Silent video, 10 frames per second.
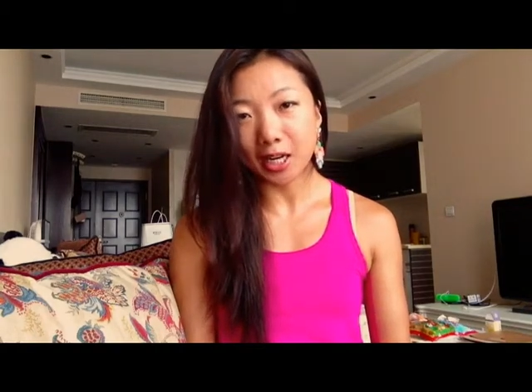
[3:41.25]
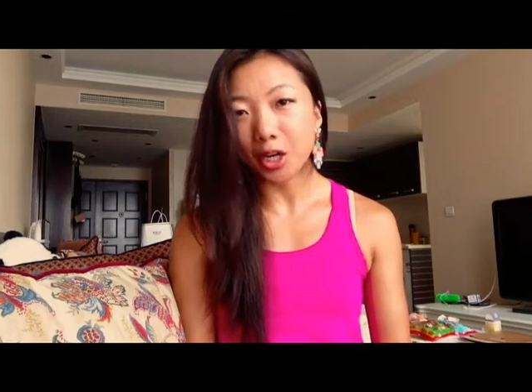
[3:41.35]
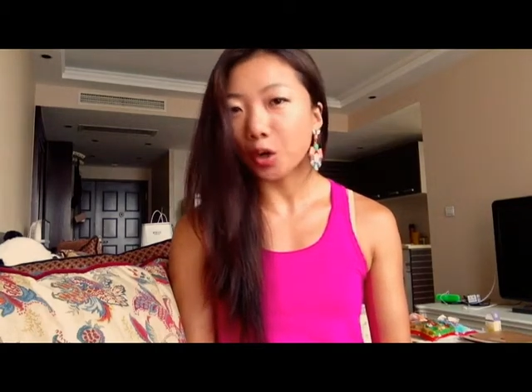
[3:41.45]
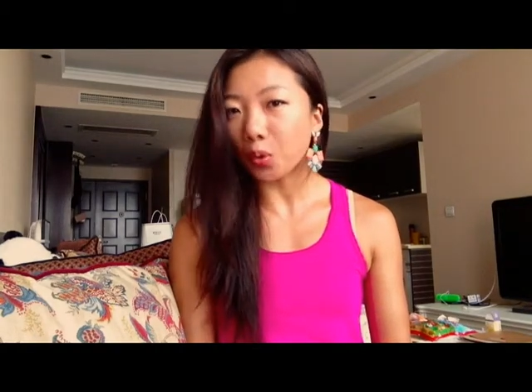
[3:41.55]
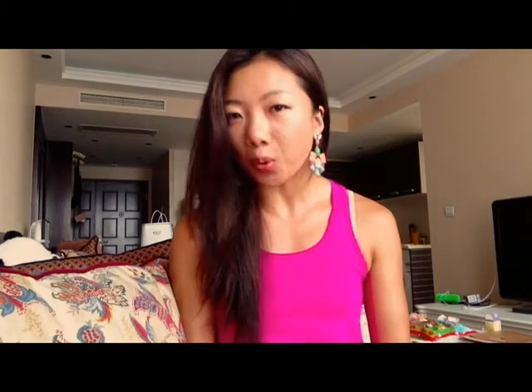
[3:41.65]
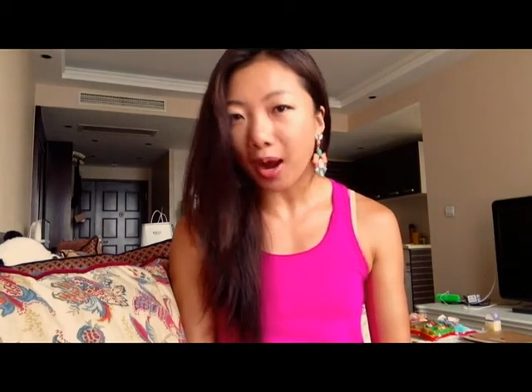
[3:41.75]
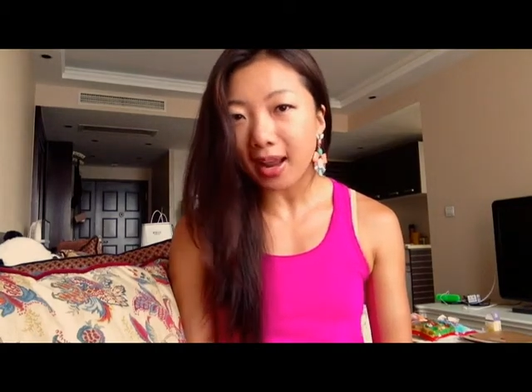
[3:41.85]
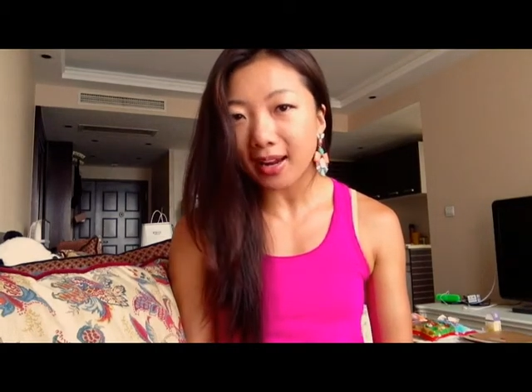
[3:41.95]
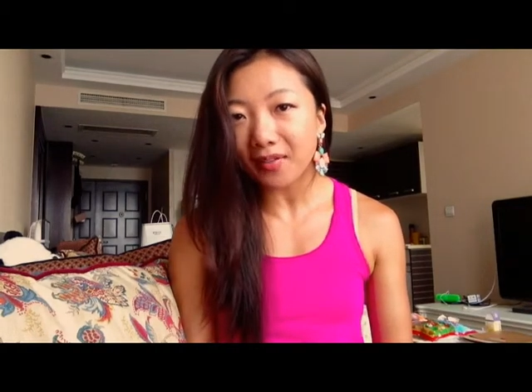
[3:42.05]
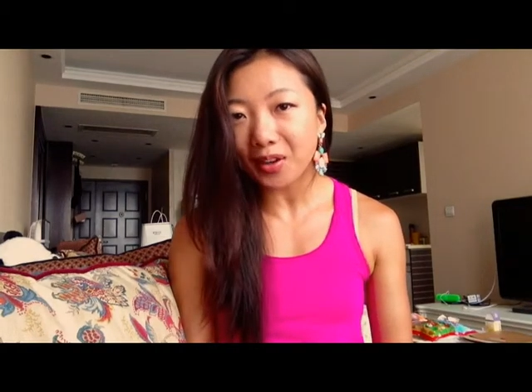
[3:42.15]

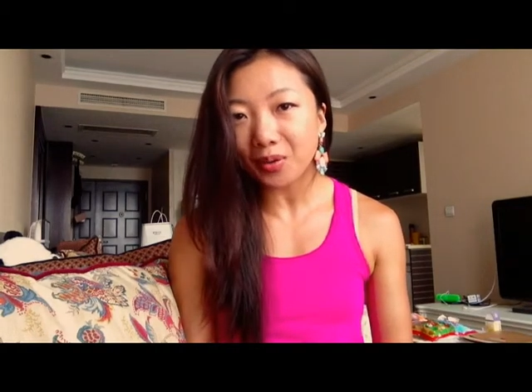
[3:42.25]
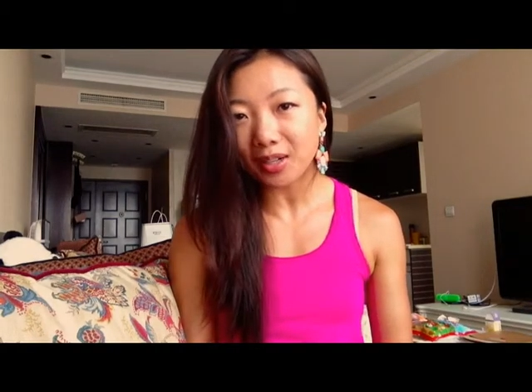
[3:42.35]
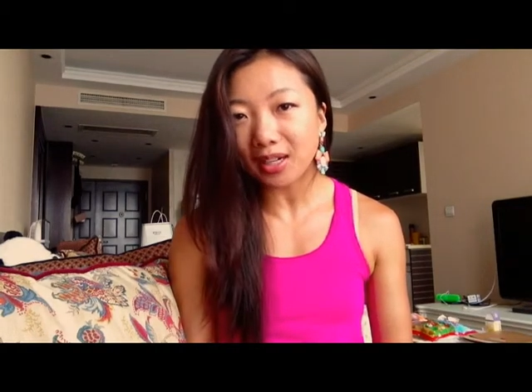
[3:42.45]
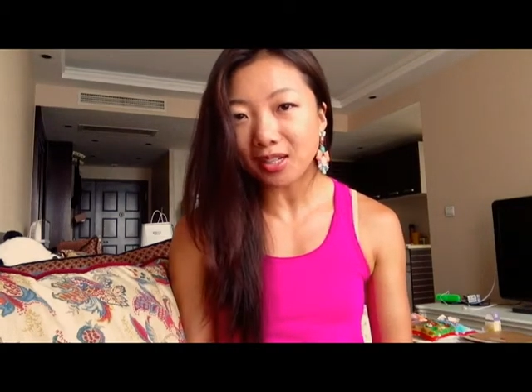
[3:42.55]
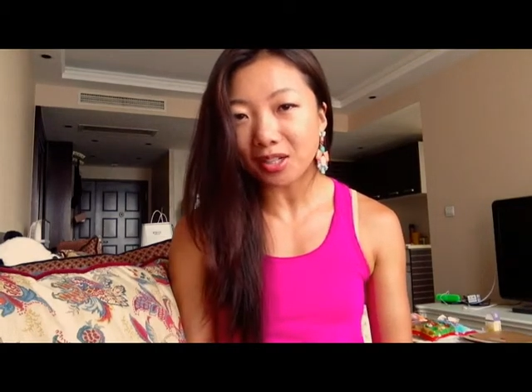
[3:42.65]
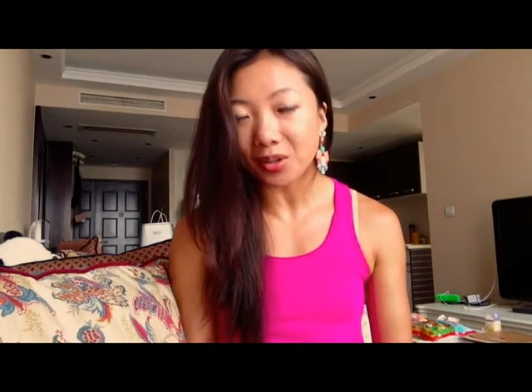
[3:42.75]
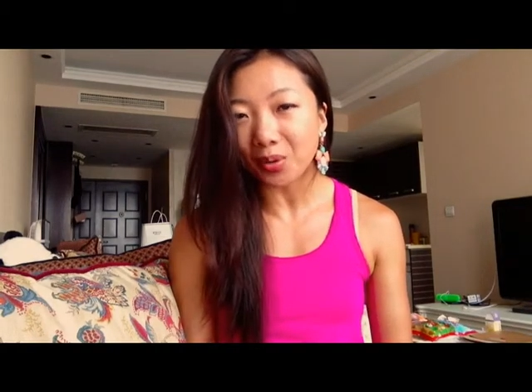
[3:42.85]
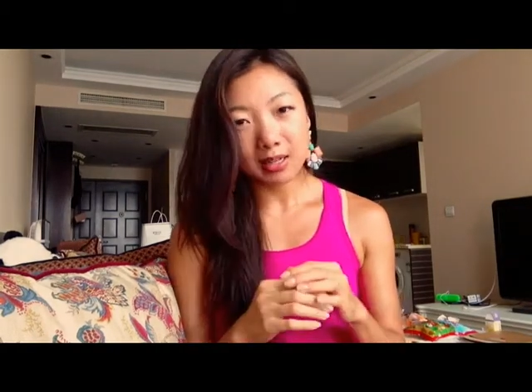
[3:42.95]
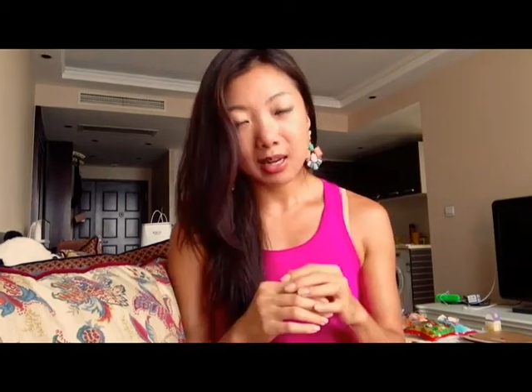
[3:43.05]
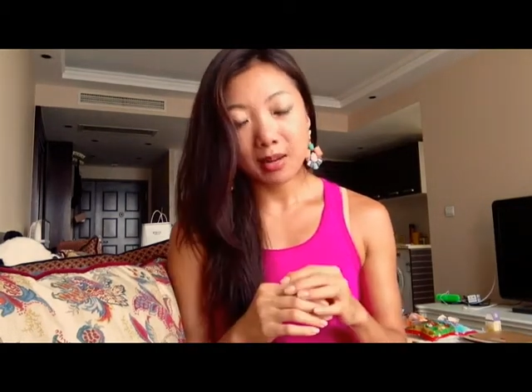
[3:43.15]
Cry if you need to.
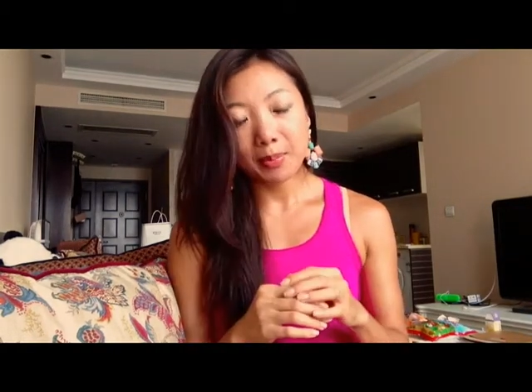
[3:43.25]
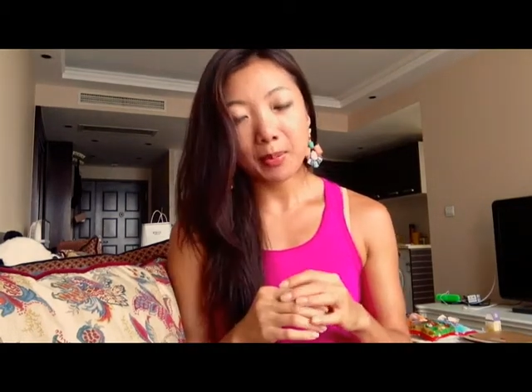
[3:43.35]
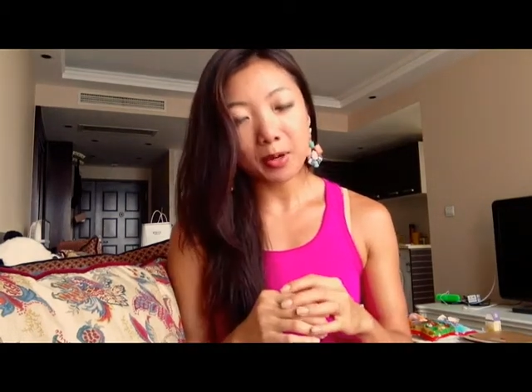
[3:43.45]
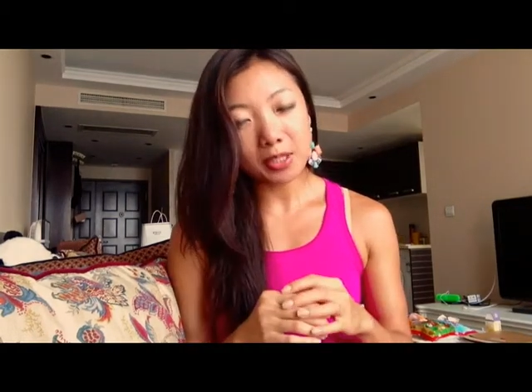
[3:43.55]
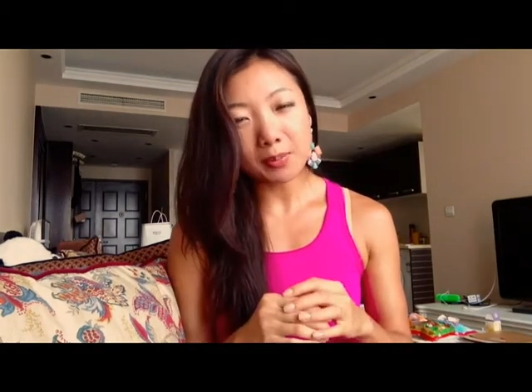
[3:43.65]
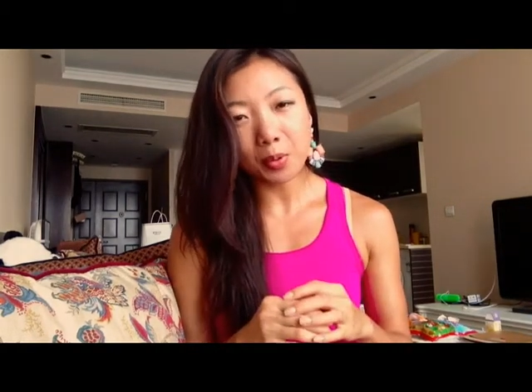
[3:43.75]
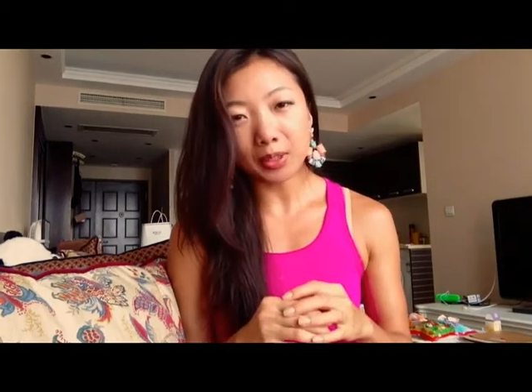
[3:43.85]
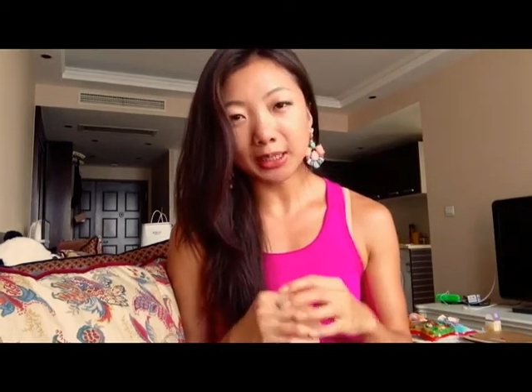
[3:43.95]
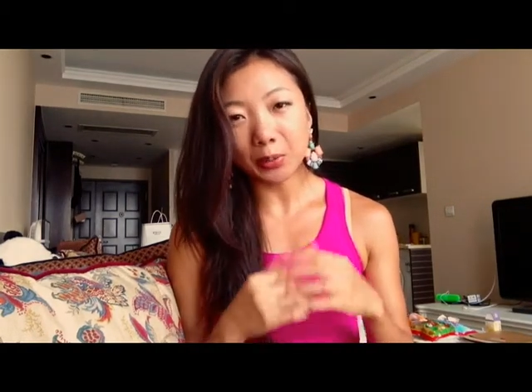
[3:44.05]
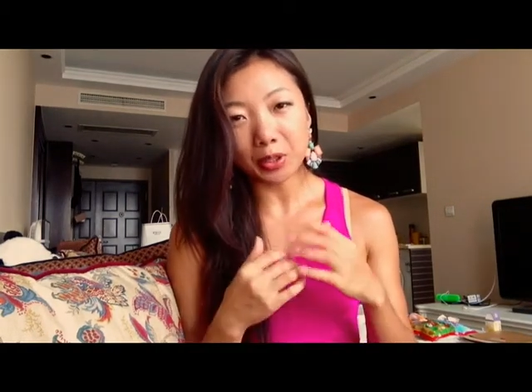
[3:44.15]
But most
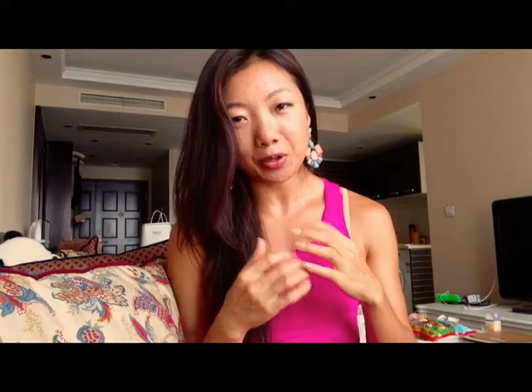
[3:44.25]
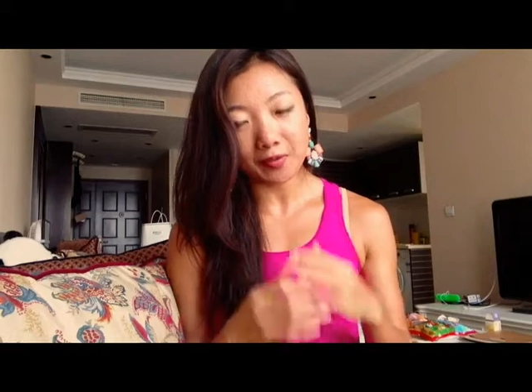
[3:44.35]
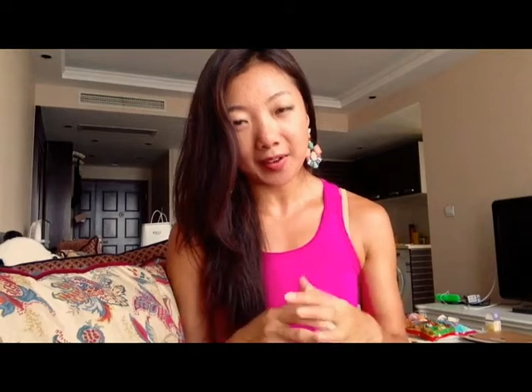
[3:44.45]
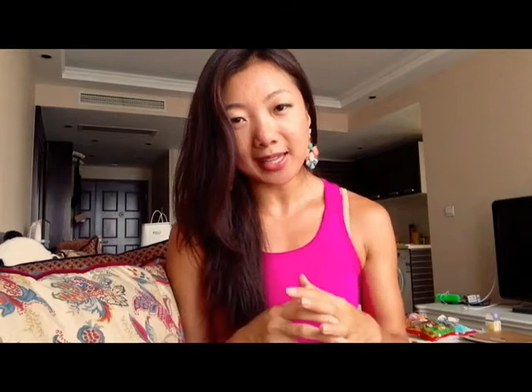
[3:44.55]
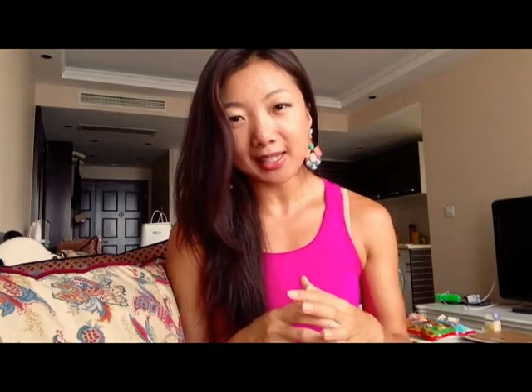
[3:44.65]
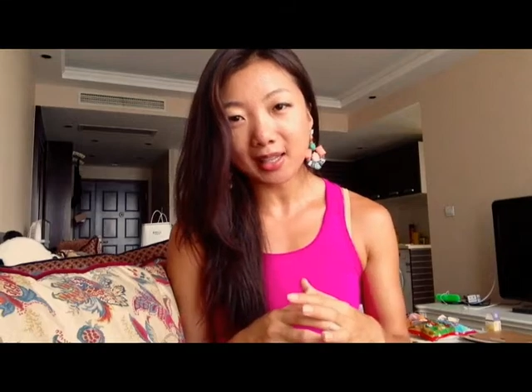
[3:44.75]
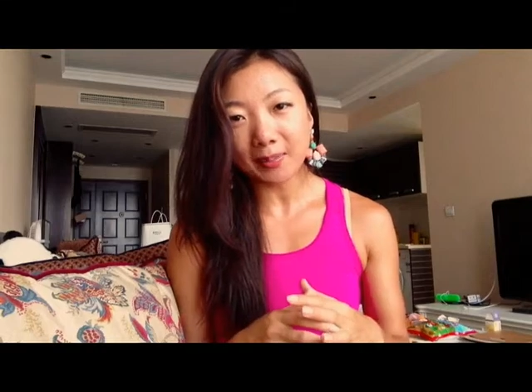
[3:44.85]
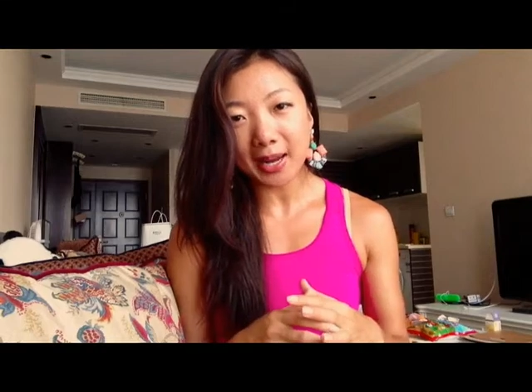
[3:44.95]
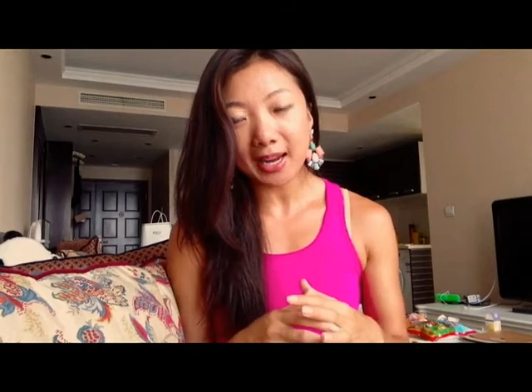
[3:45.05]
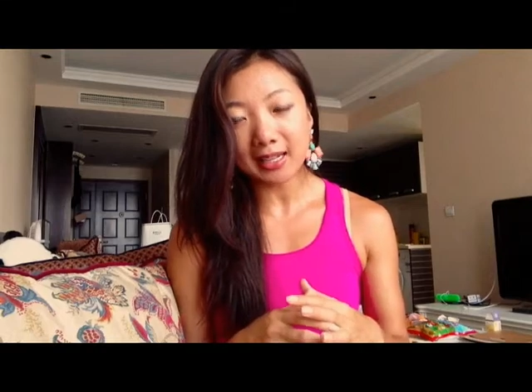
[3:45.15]
importantly, when you're facing the
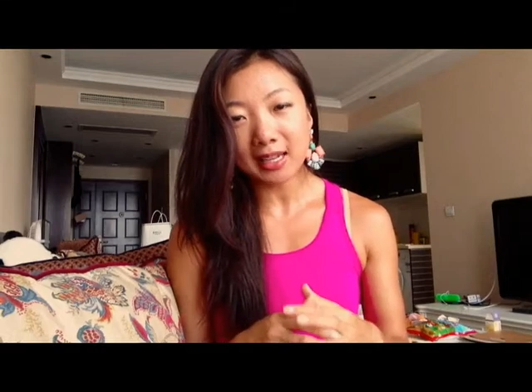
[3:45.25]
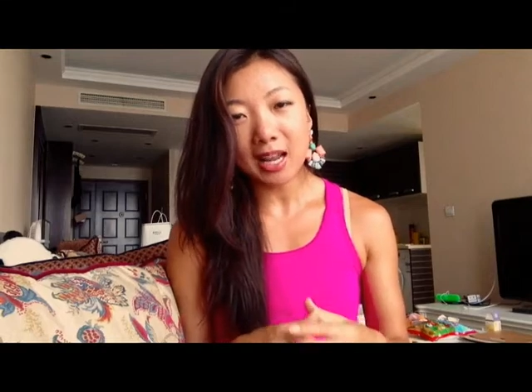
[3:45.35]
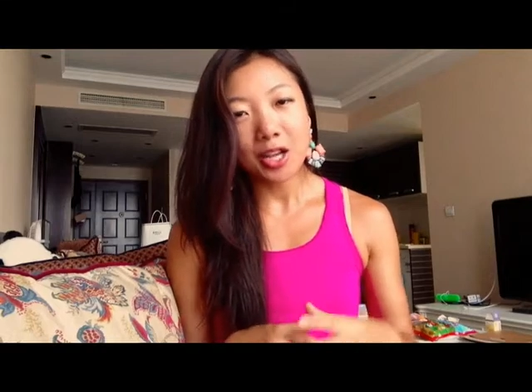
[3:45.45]
pain,